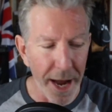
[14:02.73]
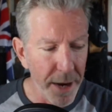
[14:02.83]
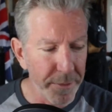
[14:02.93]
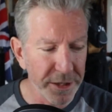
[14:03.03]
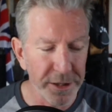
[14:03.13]

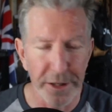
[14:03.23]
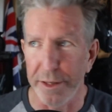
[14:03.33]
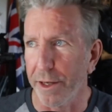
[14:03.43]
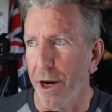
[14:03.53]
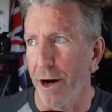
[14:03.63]
much does
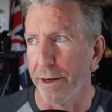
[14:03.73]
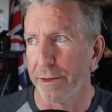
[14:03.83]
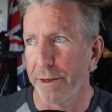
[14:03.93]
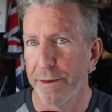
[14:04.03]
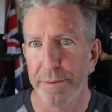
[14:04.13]
it
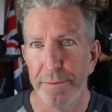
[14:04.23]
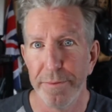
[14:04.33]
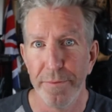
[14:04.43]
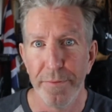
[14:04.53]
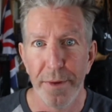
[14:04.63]
cost
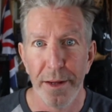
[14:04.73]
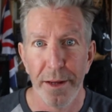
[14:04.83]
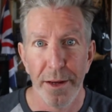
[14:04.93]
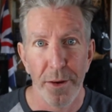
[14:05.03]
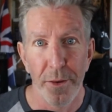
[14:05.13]

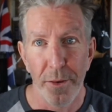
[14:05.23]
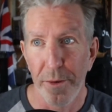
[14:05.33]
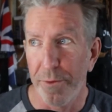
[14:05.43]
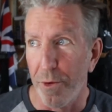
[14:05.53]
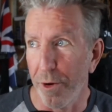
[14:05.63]

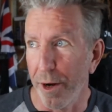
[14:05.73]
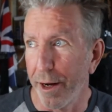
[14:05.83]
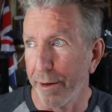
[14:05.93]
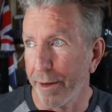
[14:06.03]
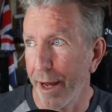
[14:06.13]
for
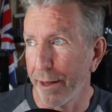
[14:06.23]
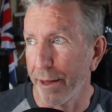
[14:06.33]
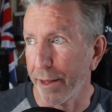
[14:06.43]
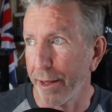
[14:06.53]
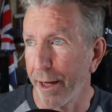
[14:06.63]
a can
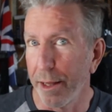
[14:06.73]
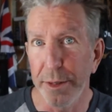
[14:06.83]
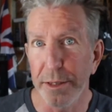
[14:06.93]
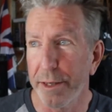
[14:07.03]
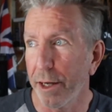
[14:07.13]
like that? Let me
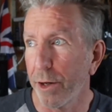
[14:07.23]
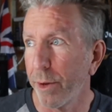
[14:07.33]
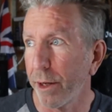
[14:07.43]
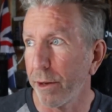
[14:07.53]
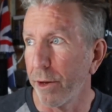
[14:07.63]
just take a
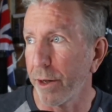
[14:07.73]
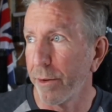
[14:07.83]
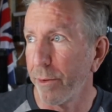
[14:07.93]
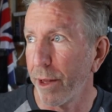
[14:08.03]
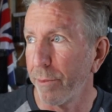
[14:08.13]
quick look
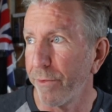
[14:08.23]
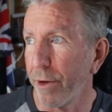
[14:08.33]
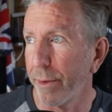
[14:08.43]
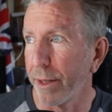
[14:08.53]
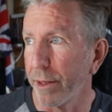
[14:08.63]
while I'm
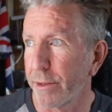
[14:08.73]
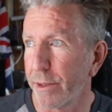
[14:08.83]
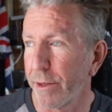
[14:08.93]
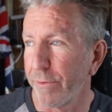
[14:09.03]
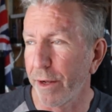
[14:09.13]
filming this, and
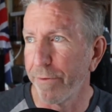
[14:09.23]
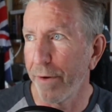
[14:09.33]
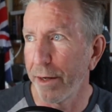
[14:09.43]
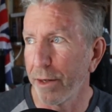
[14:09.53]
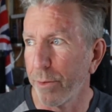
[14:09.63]
if I can
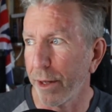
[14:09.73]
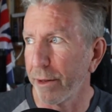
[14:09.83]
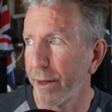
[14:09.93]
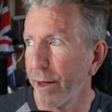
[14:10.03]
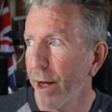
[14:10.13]
find it
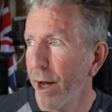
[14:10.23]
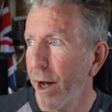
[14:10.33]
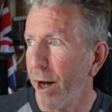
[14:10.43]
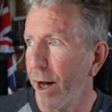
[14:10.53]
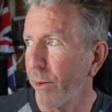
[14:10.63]
quickly,
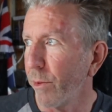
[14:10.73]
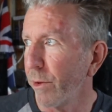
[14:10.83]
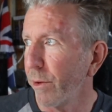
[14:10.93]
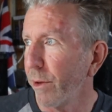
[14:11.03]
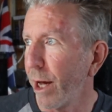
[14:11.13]
I
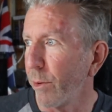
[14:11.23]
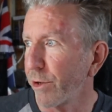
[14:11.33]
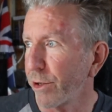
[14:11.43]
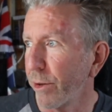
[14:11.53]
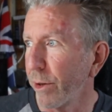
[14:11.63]
will
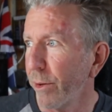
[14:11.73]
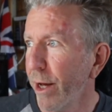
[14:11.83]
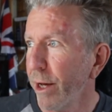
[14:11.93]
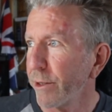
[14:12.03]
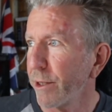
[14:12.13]
show you.
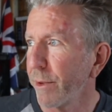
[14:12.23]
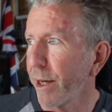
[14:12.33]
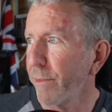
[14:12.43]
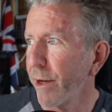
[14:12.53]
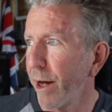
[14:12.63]
Something
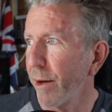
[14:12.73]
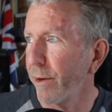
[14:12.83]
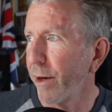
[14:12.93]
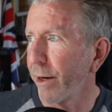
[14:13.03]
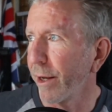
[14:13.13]
I'm
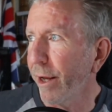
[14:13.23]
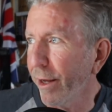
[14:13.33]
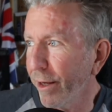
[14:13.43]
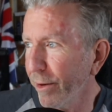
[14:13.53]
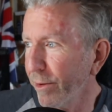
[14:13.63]
not a
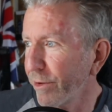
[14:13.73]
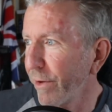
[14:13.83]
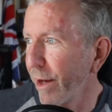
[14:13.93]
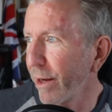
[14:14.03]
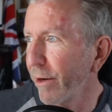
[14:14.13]
huge
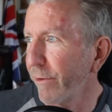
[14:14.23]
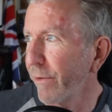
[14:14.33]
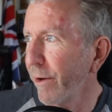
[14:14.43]
fan of